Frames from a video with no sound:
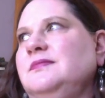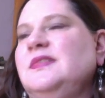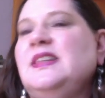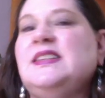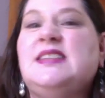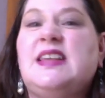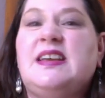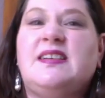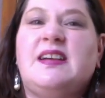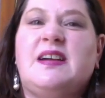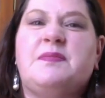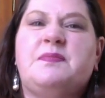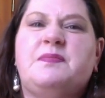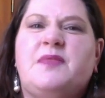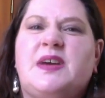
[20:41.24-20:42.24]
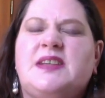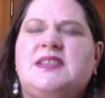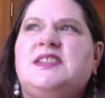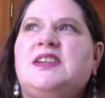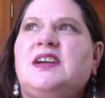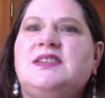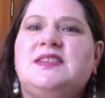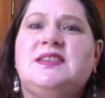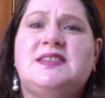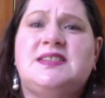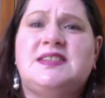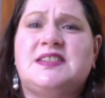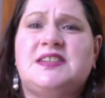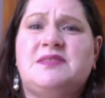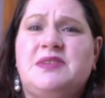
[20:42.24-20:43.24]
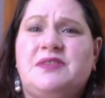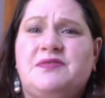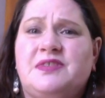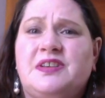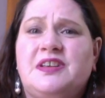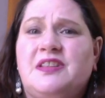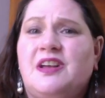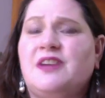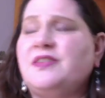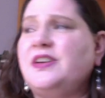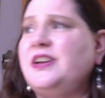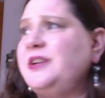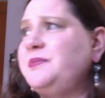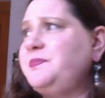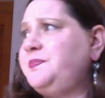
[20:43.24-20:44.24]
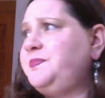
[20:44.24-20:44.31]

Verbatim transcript: It's like um, Wes Johnson. This is going to be a really long reading.